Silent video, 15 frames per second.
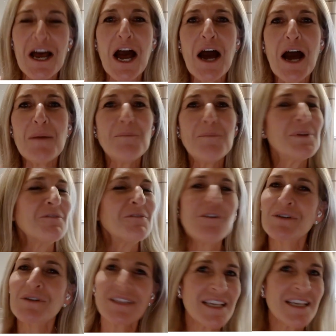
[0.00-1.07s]
Um, but
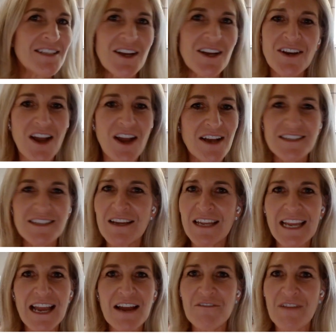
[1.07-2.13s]
folks, these are not
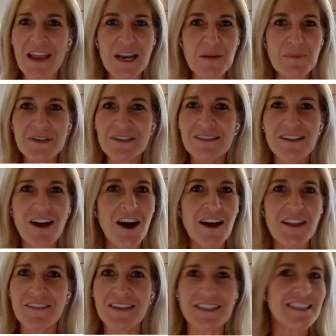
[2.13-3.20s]
available
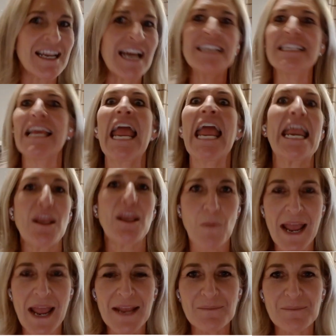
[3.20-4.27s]
on the site
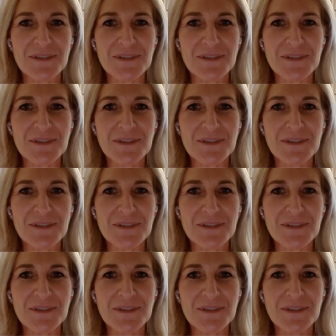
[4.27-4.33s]
anyway.